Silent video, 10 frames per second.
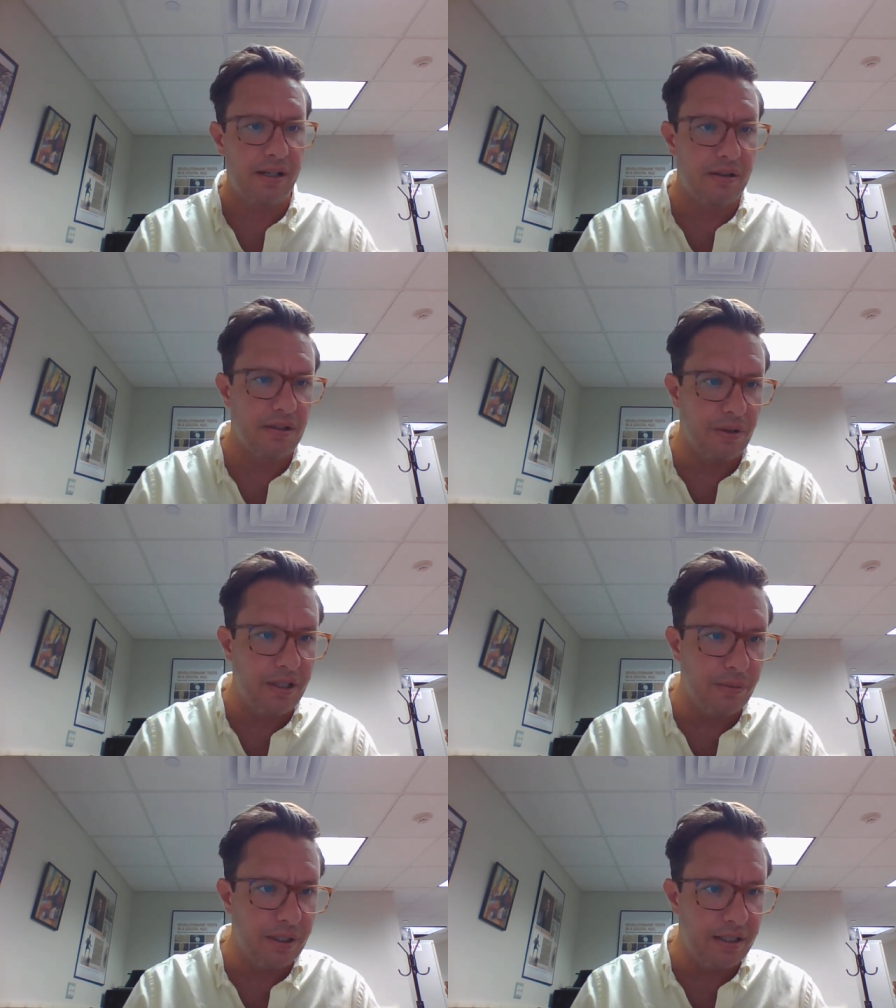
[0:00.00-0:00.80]
So
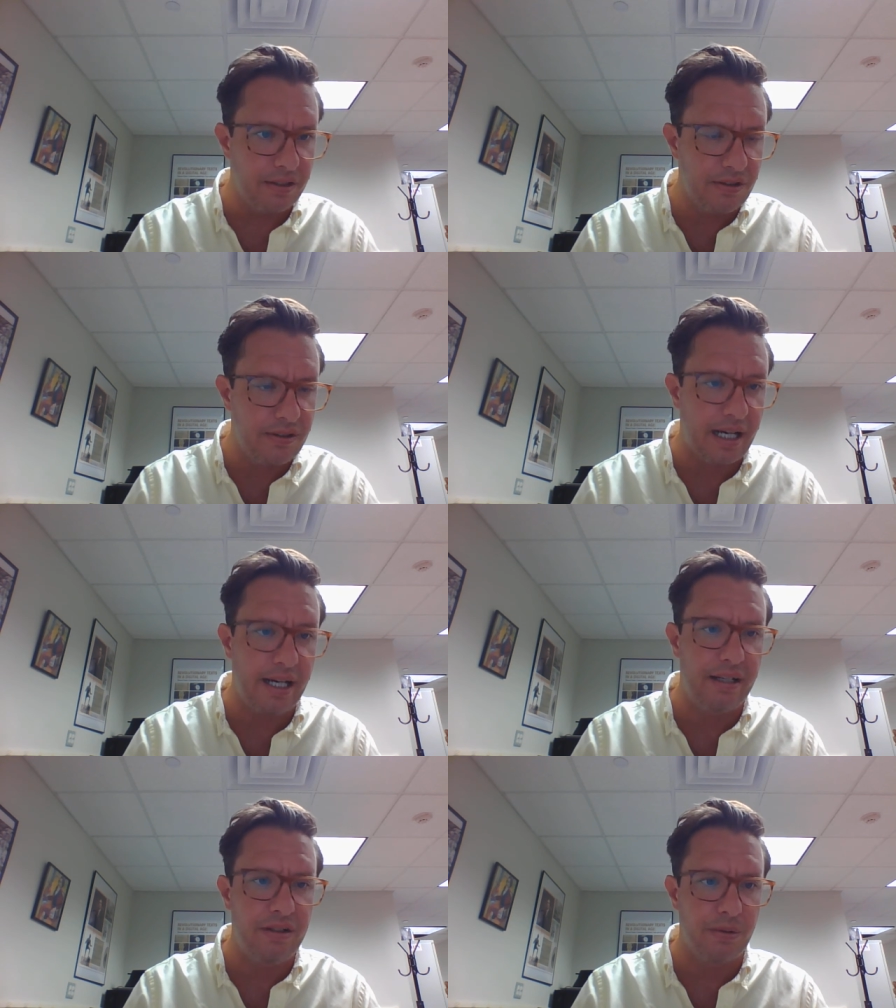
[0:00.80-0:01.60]
he was
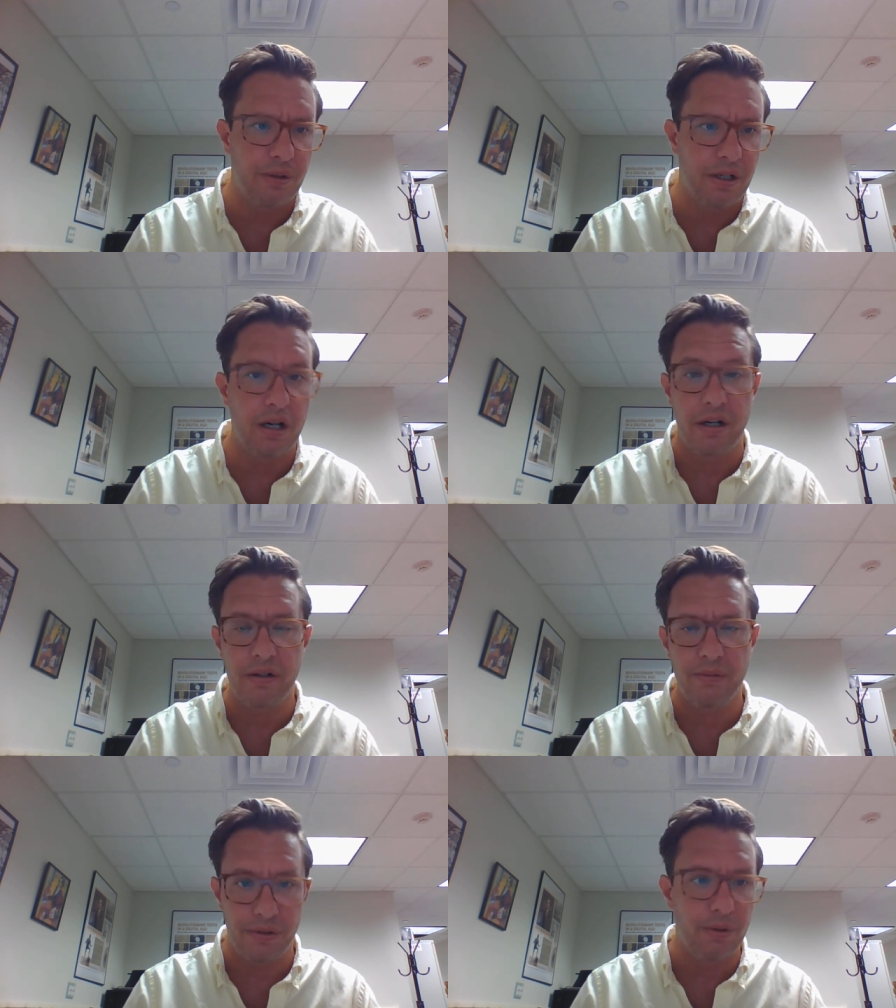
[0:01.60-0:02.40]
tied to a
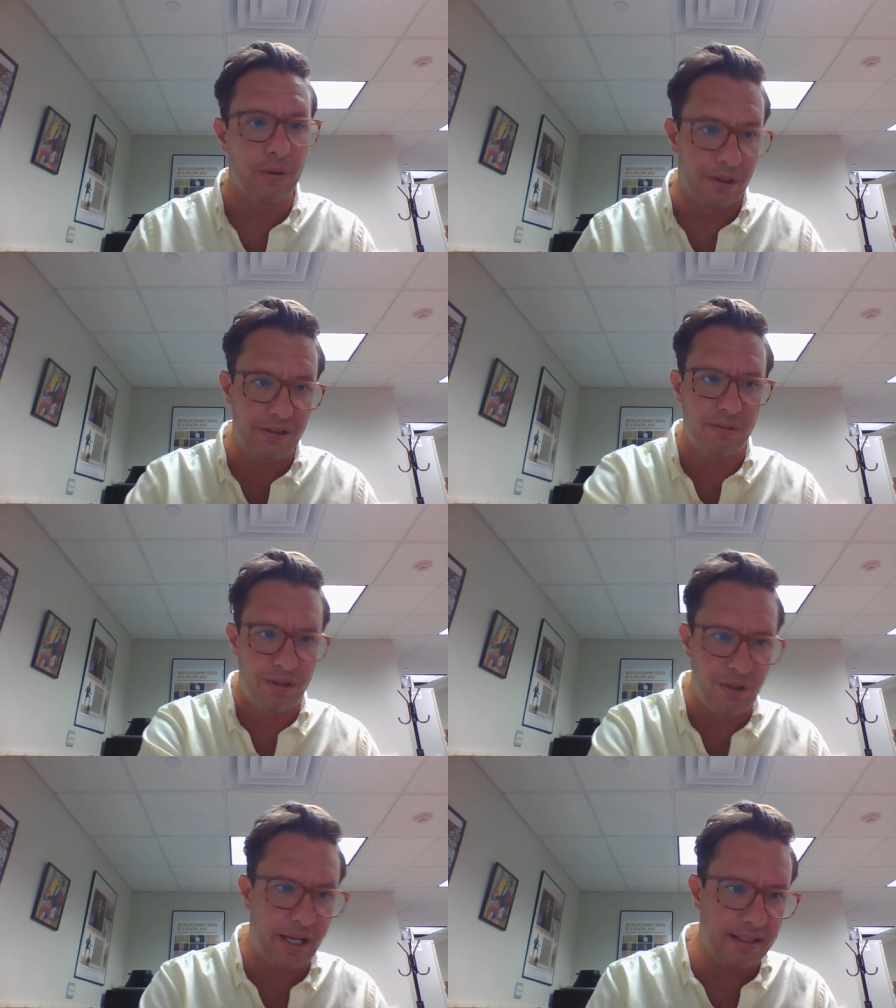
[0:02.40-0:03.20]
cart with a horse,
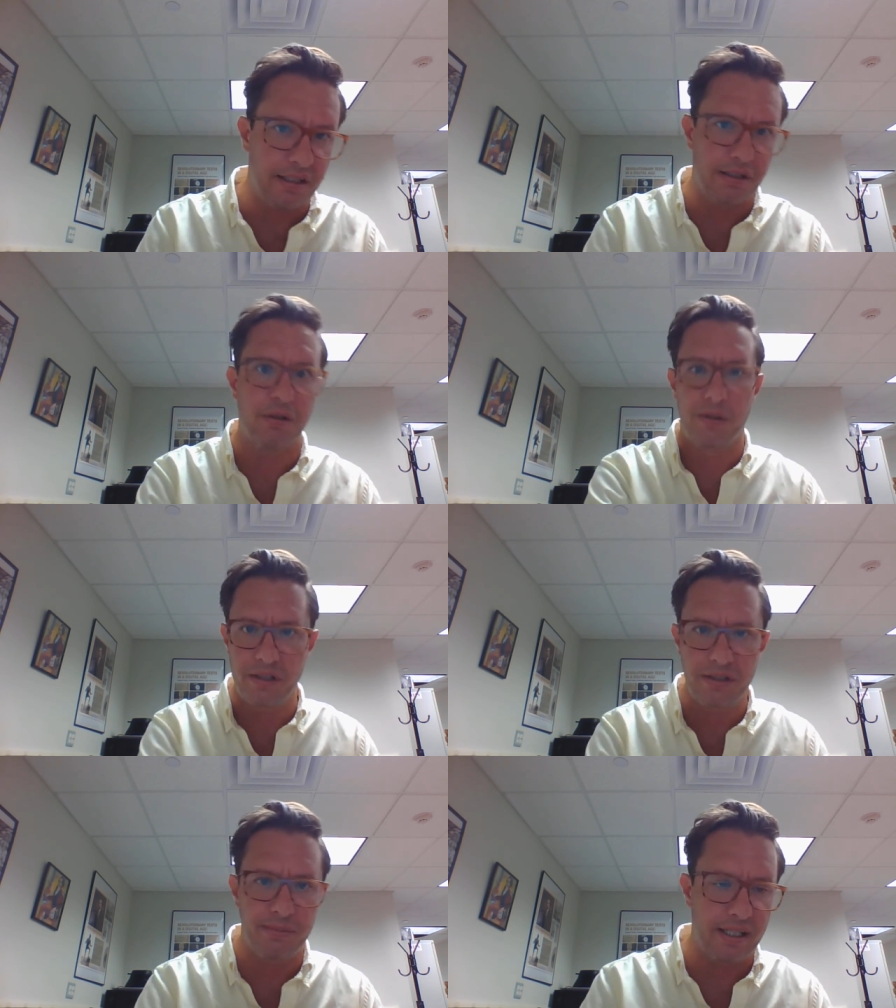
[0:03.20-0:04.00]
which you can't see the
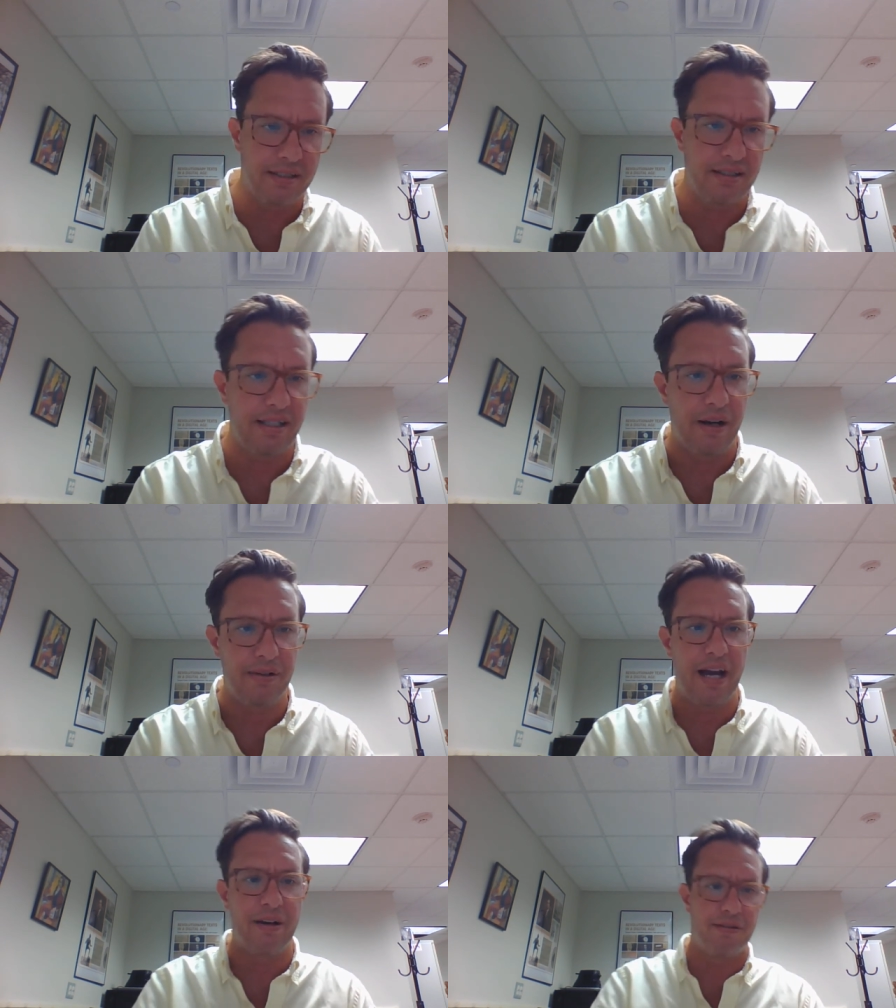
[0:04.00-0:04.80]
horse, but it's
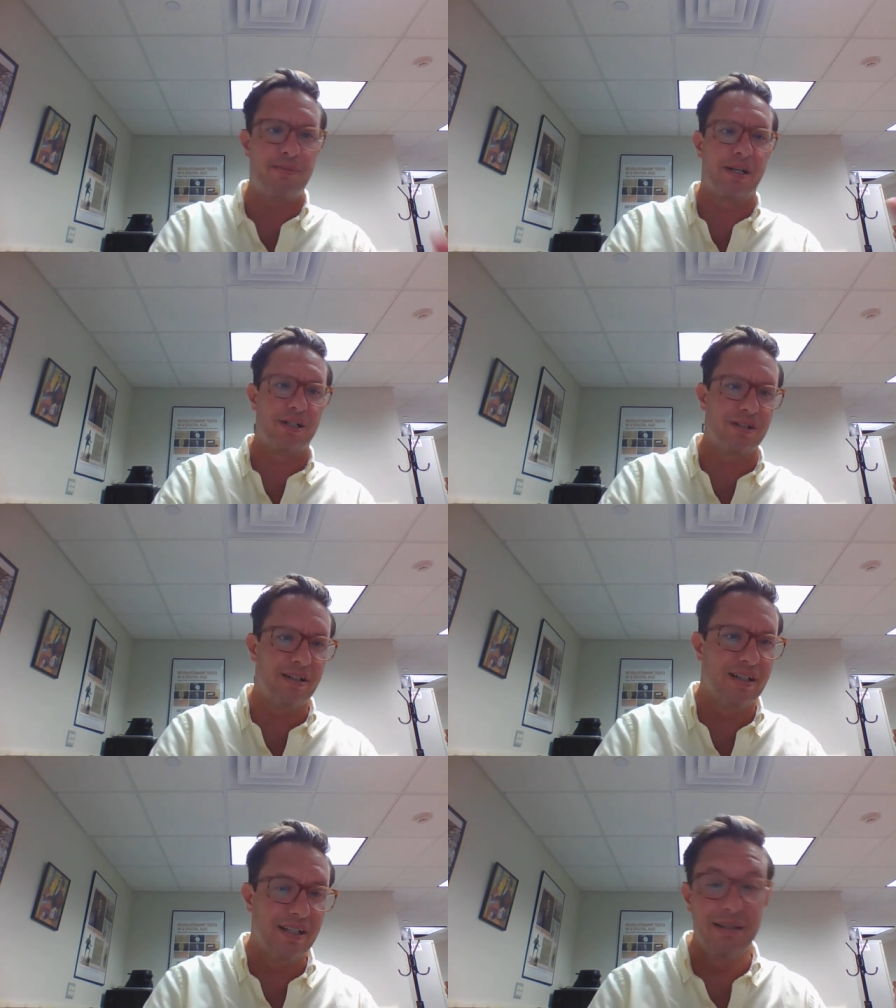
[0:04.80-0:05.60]
out of the
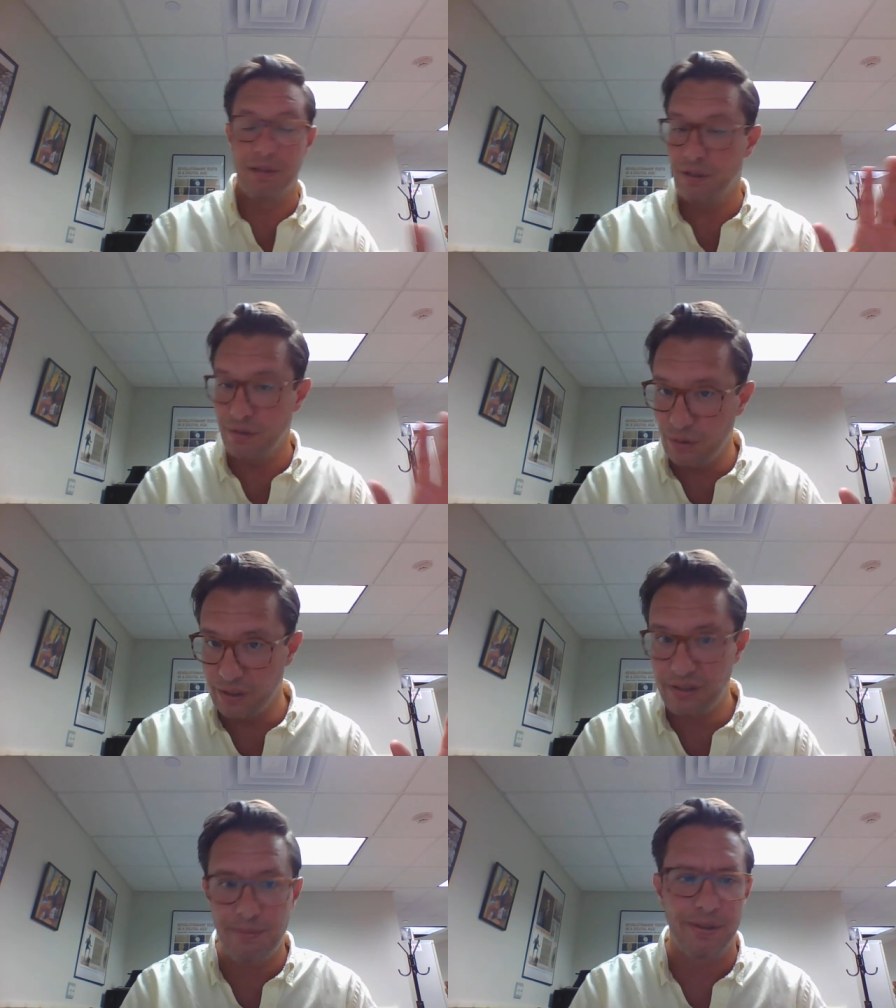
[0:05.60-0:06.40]
picture. There's a
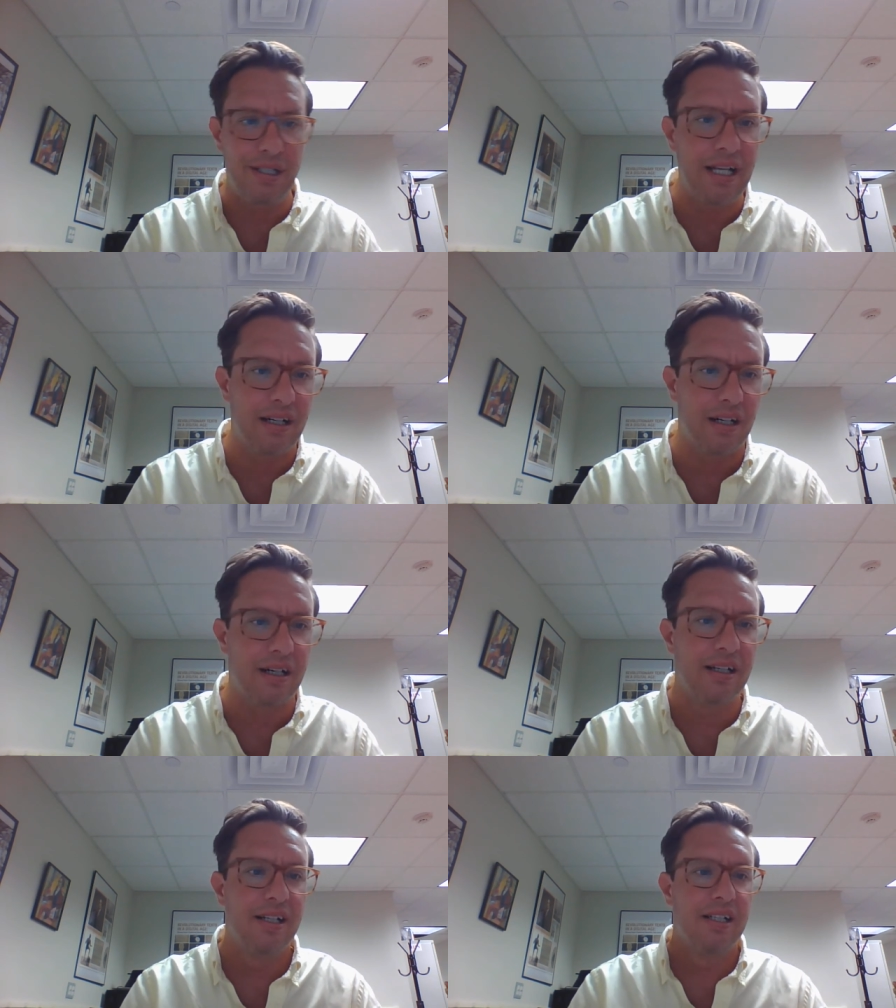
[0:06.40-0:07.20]
horse pulling that cart.